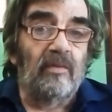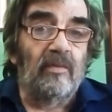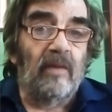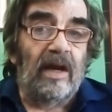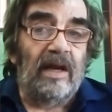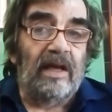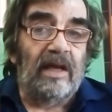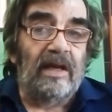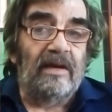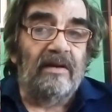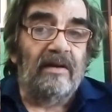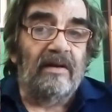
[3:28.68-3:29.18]

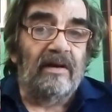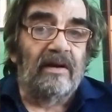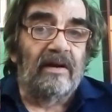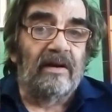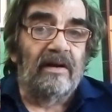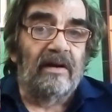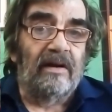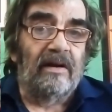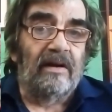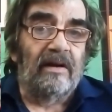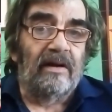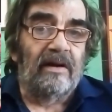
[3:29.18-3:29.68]
many
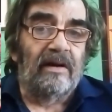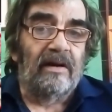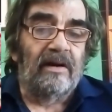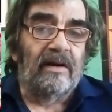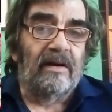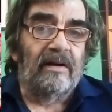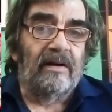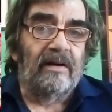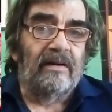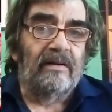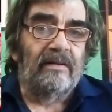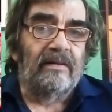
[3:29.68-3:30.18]

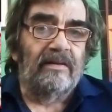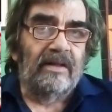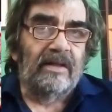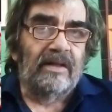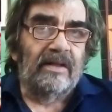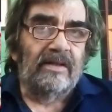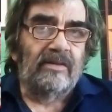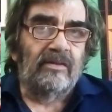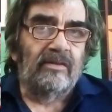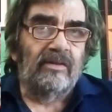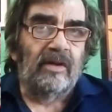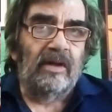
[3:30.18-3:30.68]
uh,
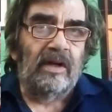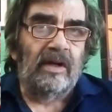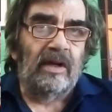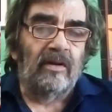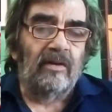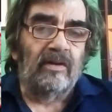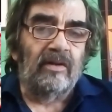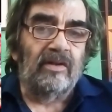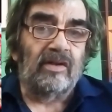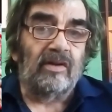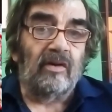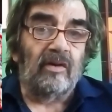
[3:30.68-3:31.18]

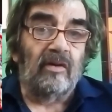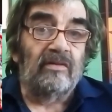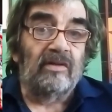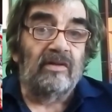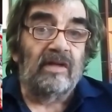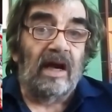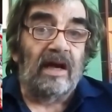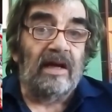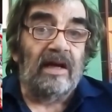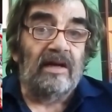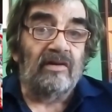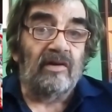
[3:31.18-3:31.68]
real sort of
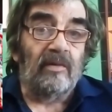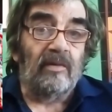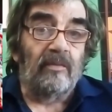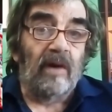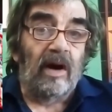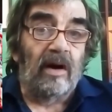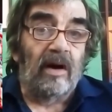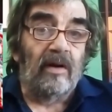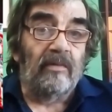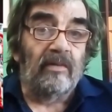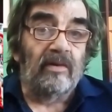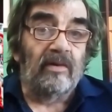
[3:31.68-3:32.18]
danger
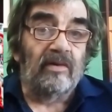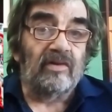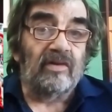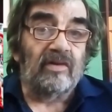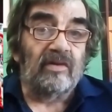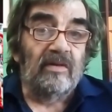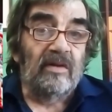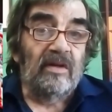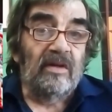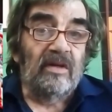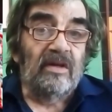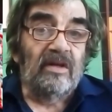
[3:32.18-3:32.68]

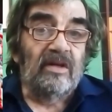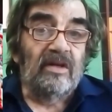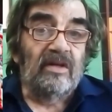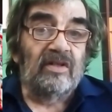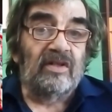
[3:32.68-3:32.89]
moments.